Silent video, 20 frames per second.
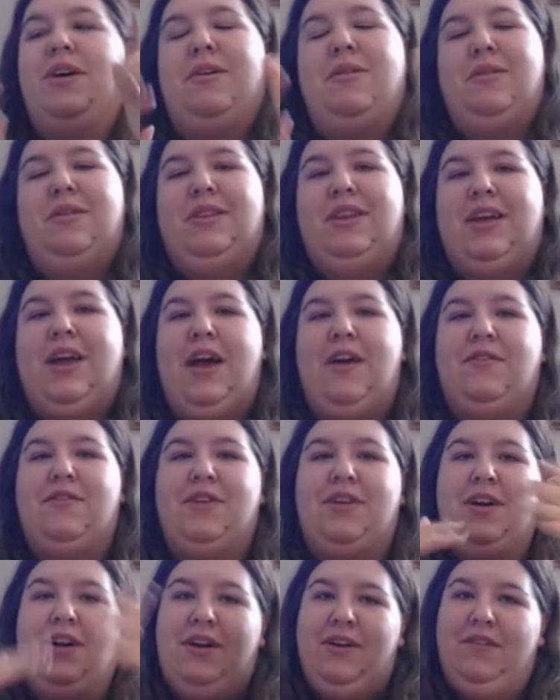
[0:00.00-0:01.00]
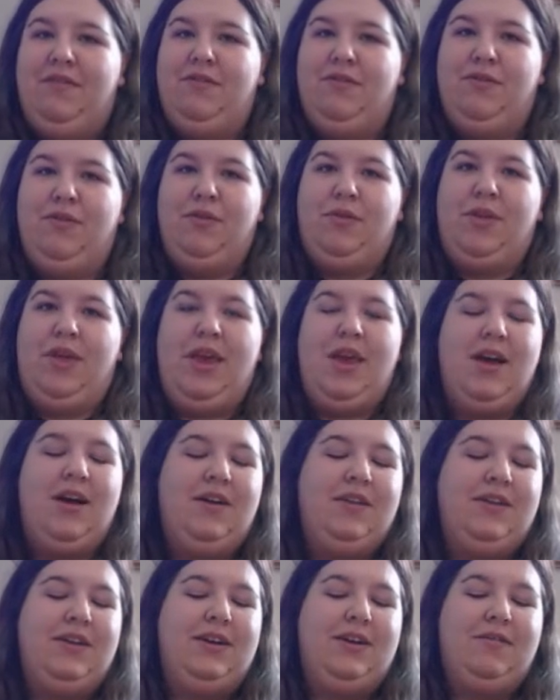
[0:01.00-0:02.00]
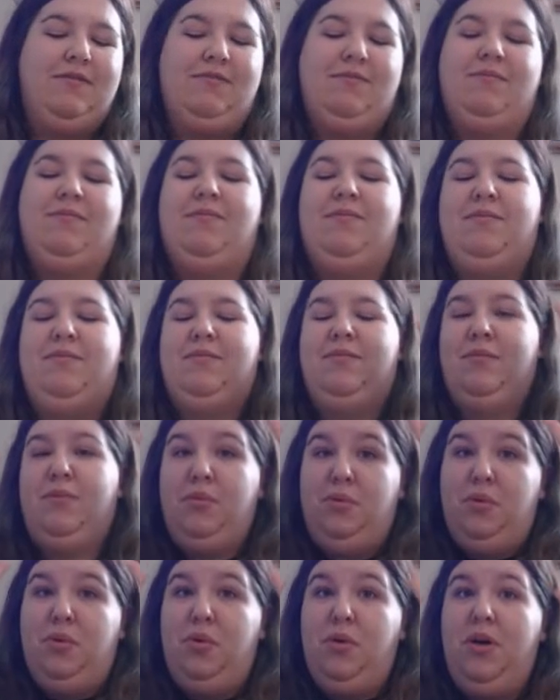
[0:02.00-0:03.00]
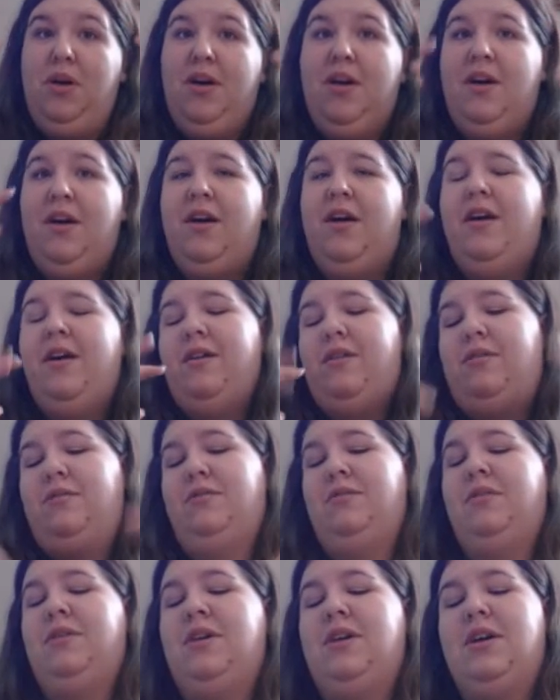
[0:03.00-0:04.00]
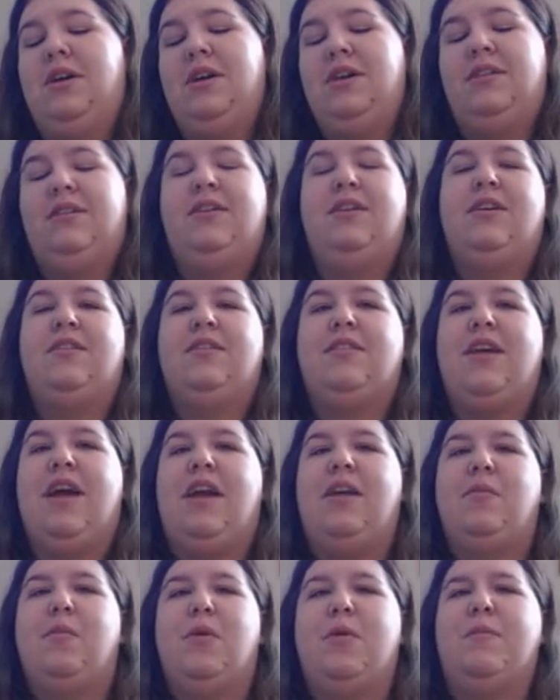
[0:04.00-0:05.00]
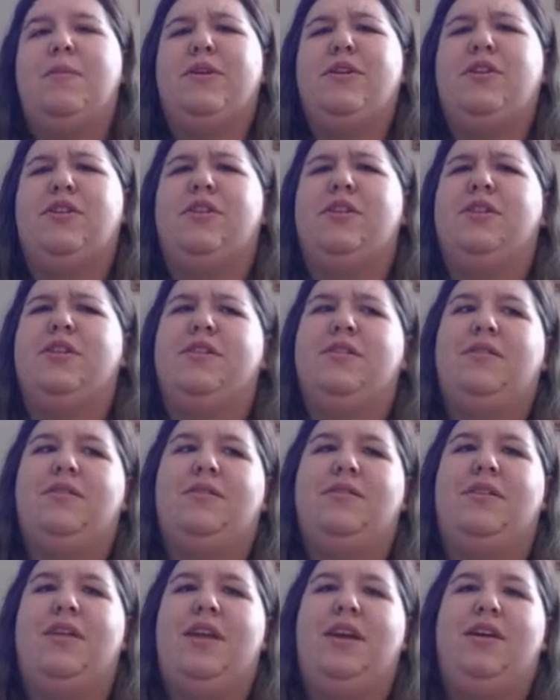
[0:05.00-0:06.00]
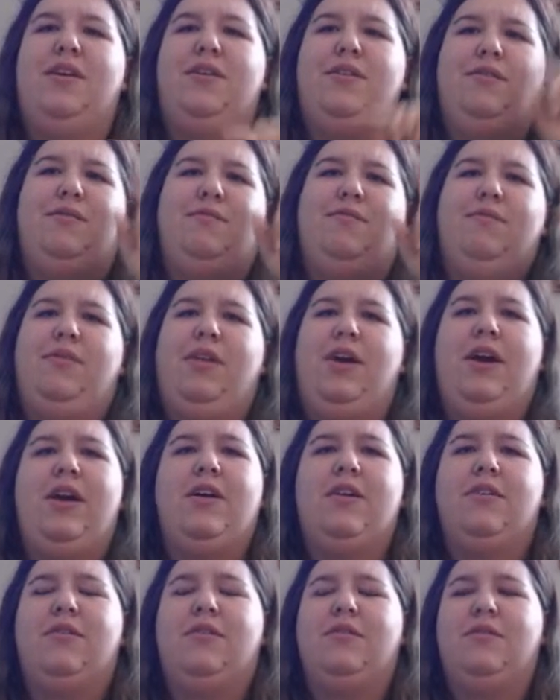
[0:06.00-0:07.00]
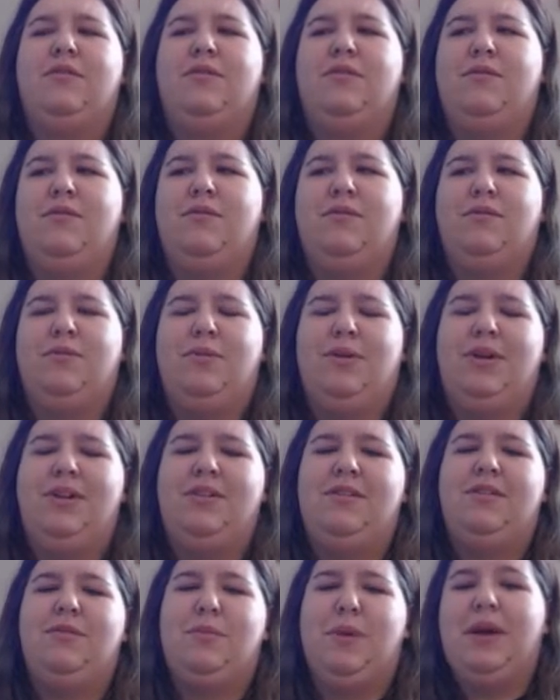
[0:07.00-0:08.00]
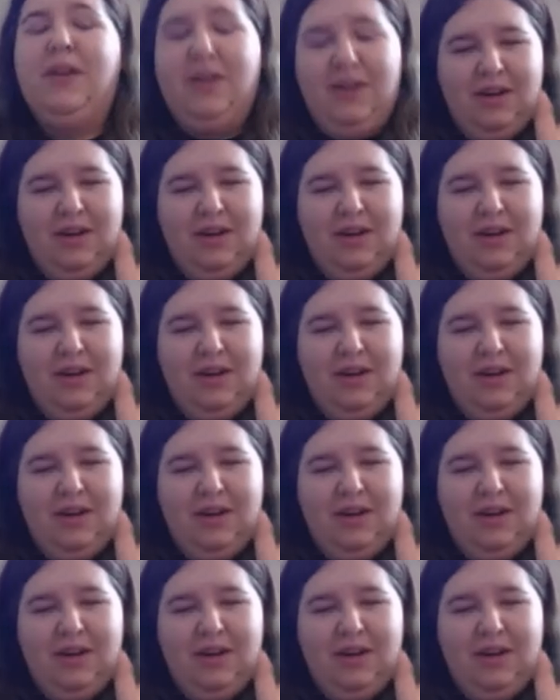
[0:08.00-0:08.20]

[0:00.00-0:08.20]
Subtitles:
with the cover of Ruki on there. Whoa! She looks kind of more mature than her later ones, but